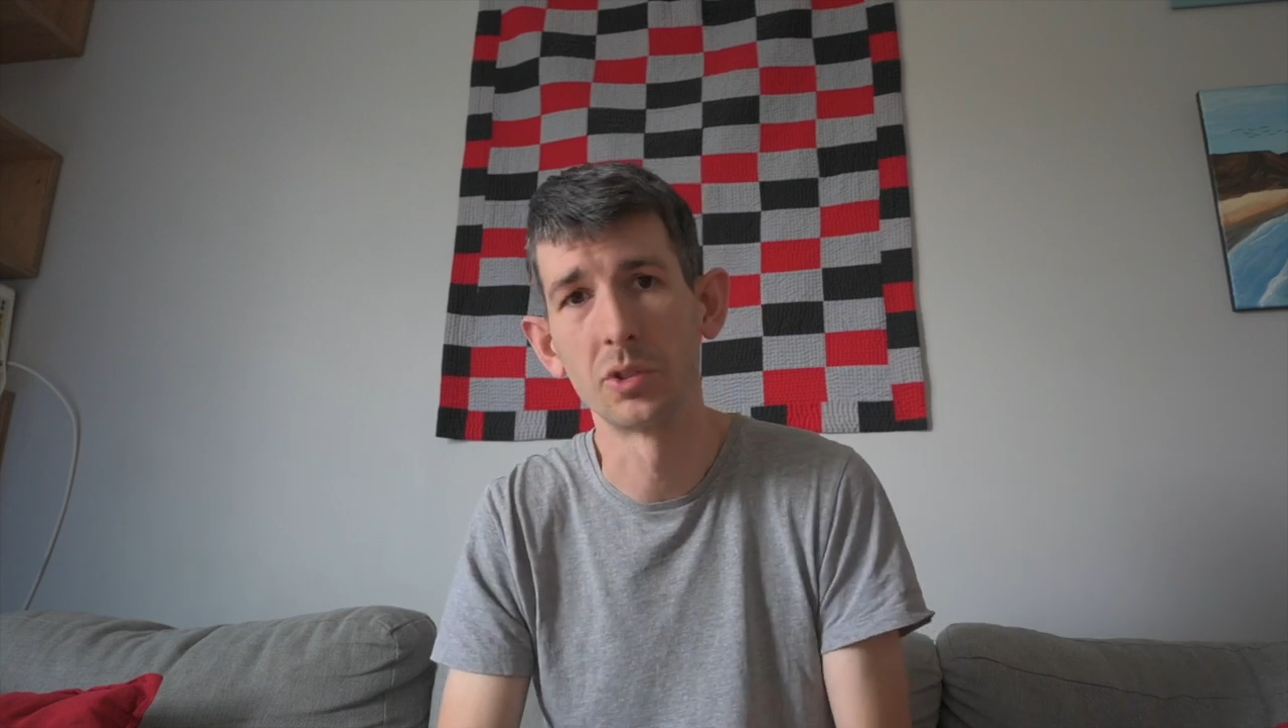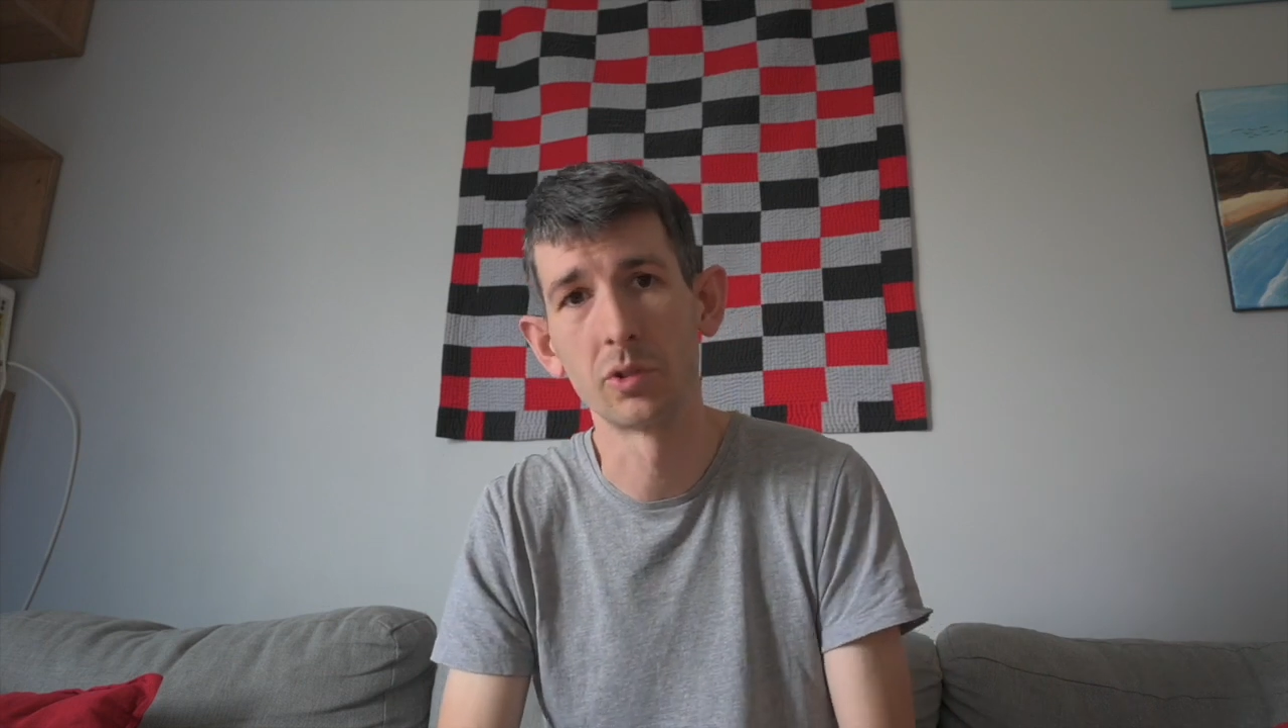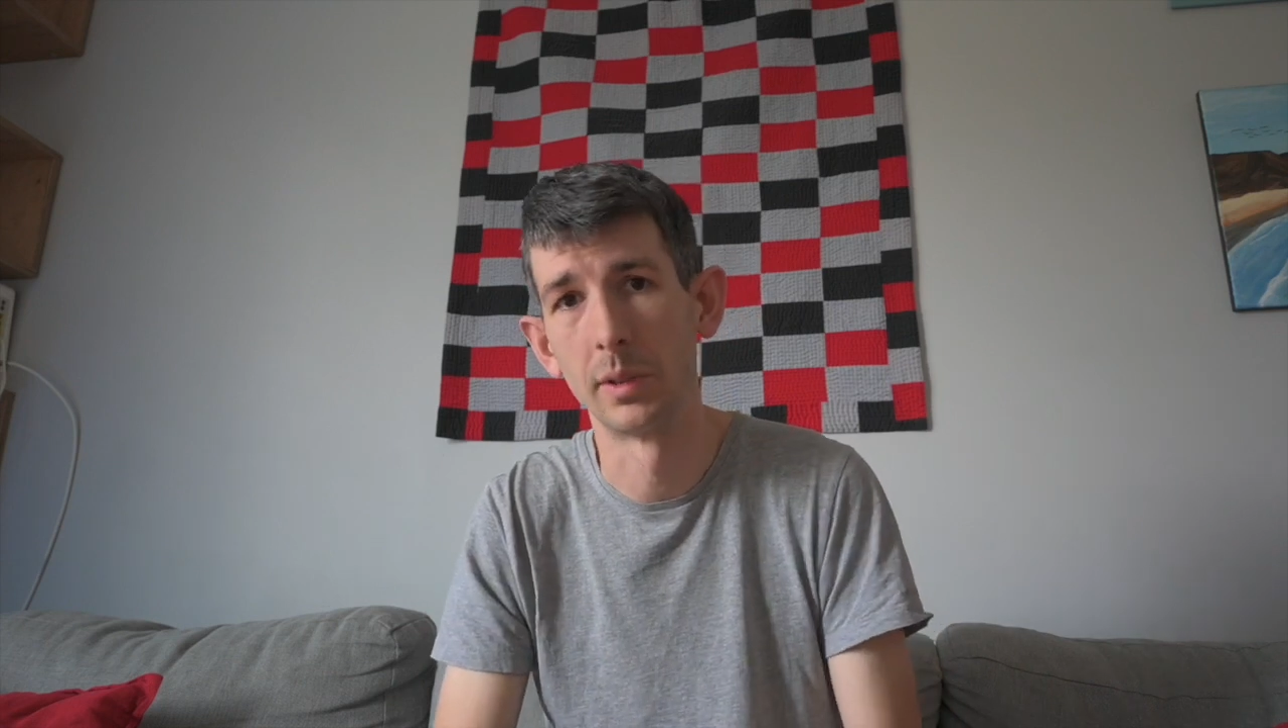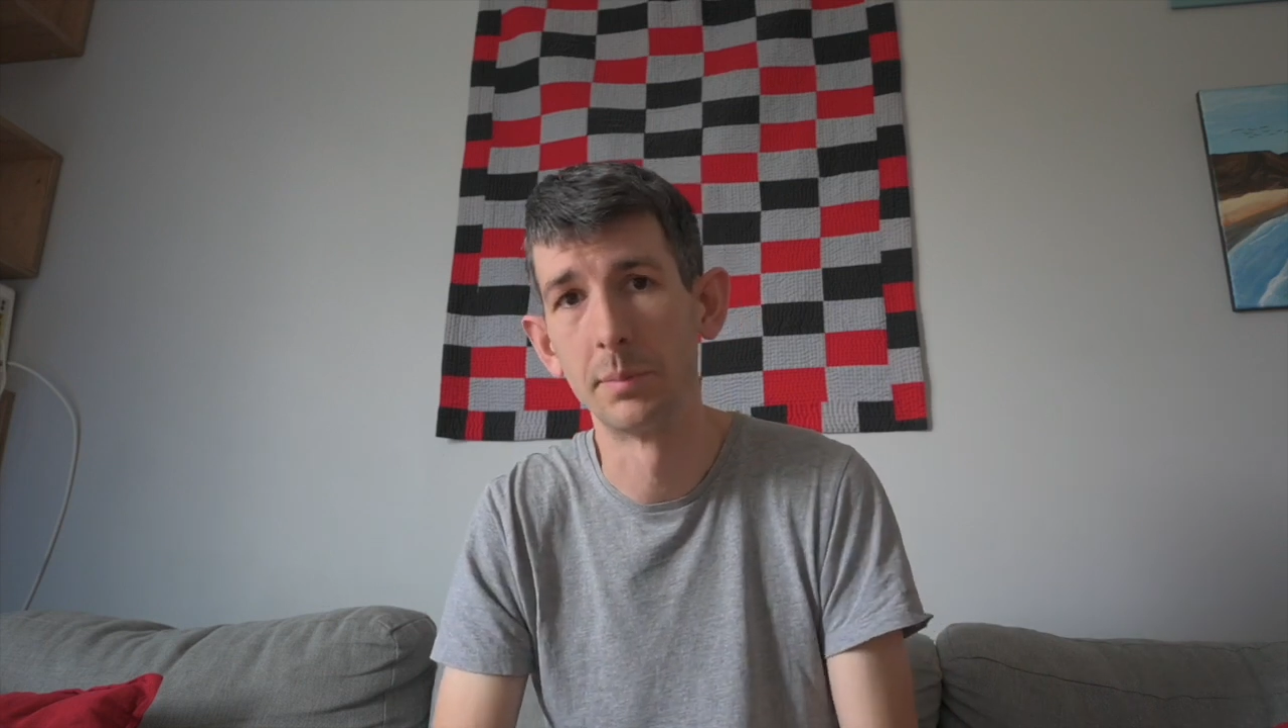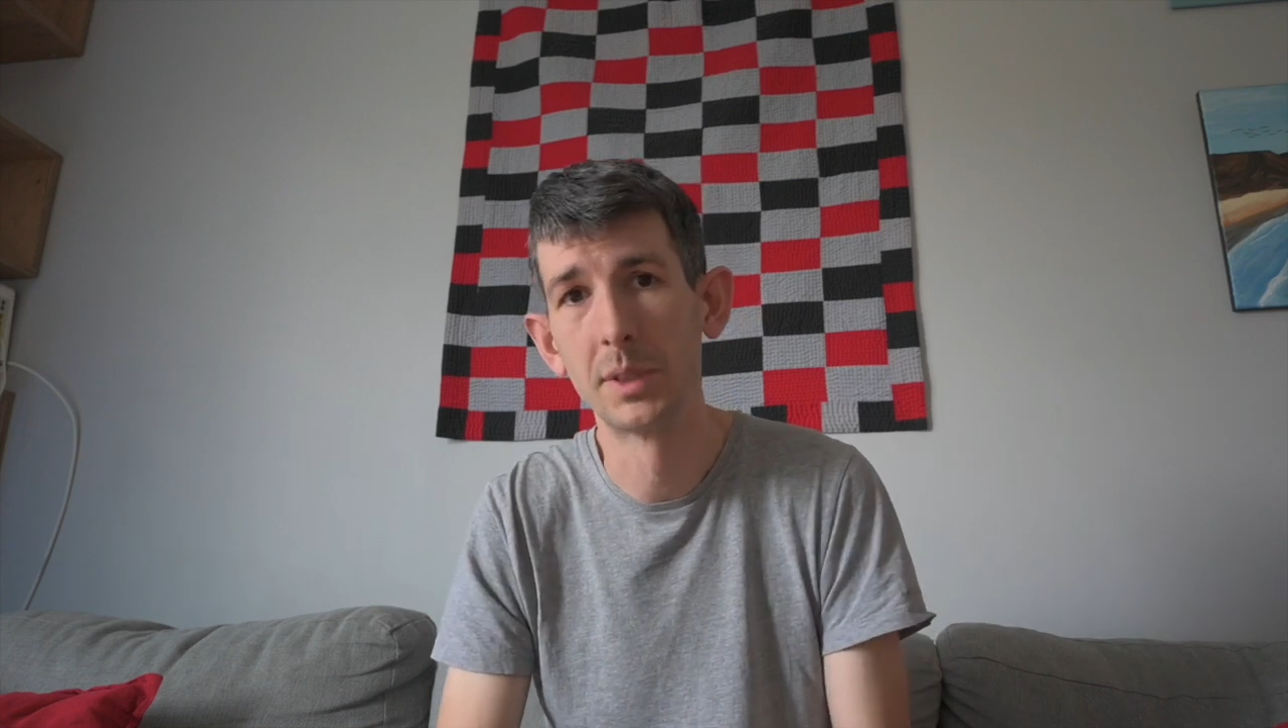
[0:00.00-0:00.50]

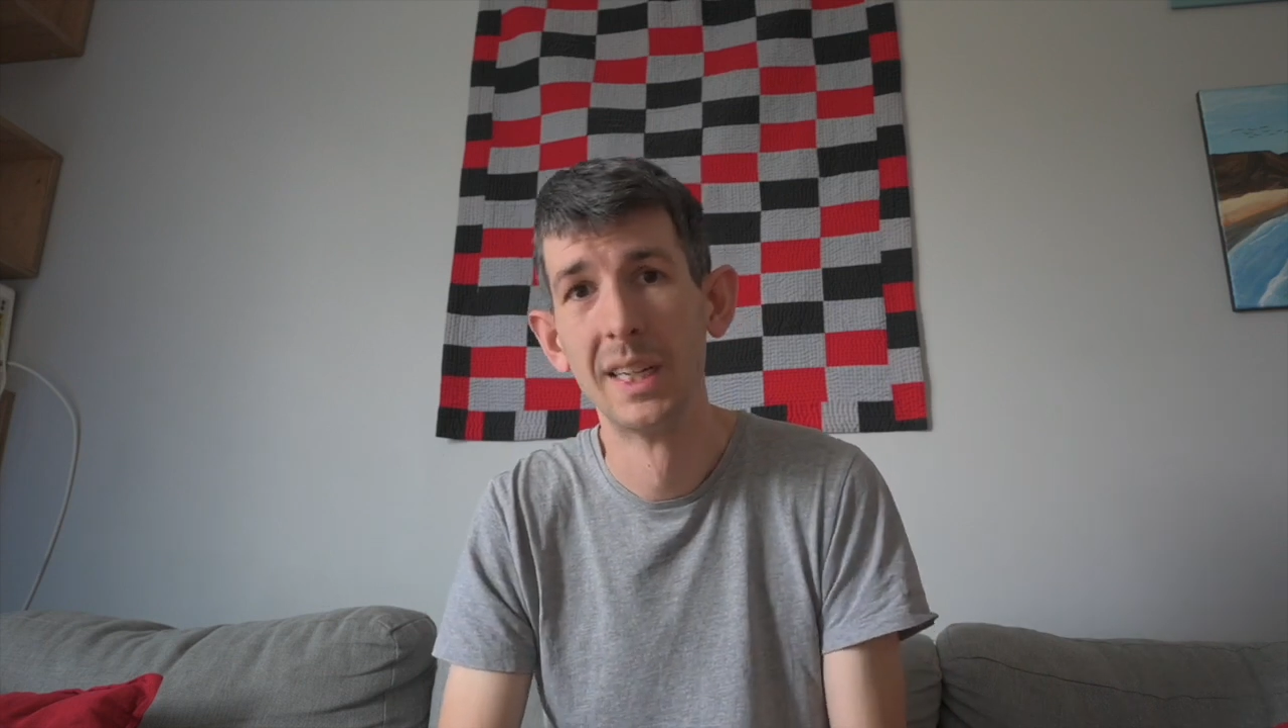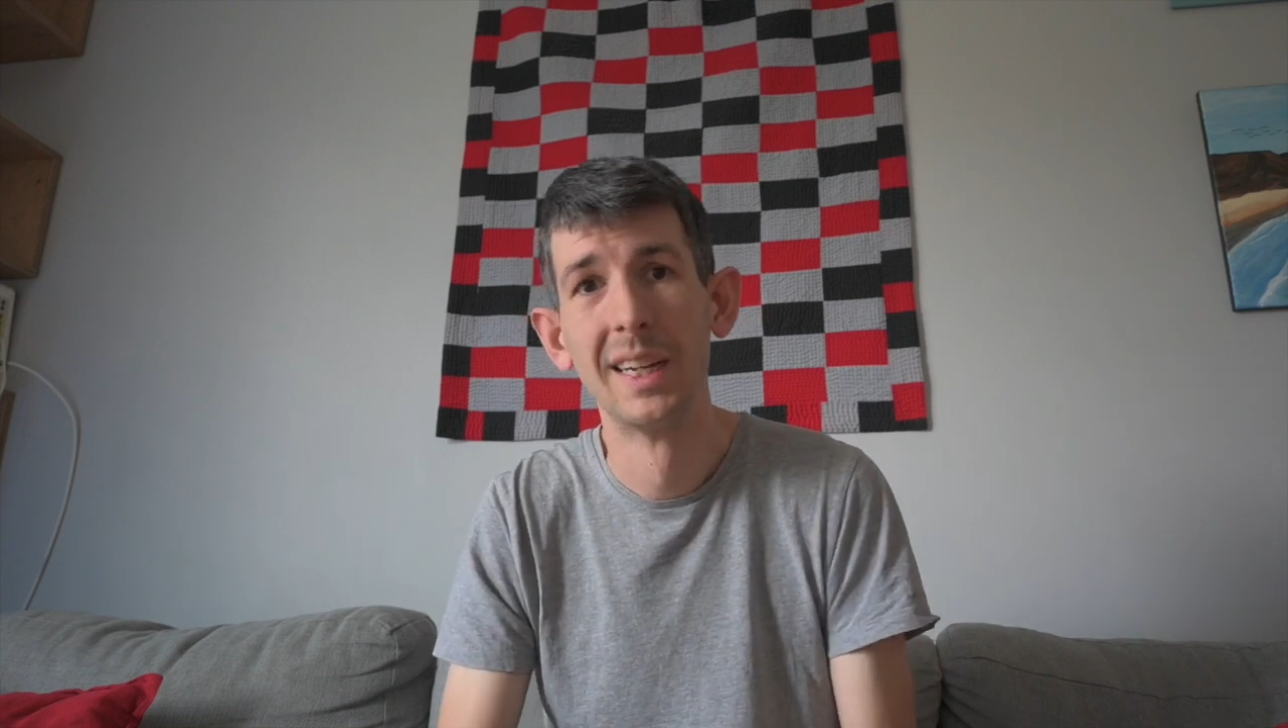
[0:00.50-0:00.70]
Scribd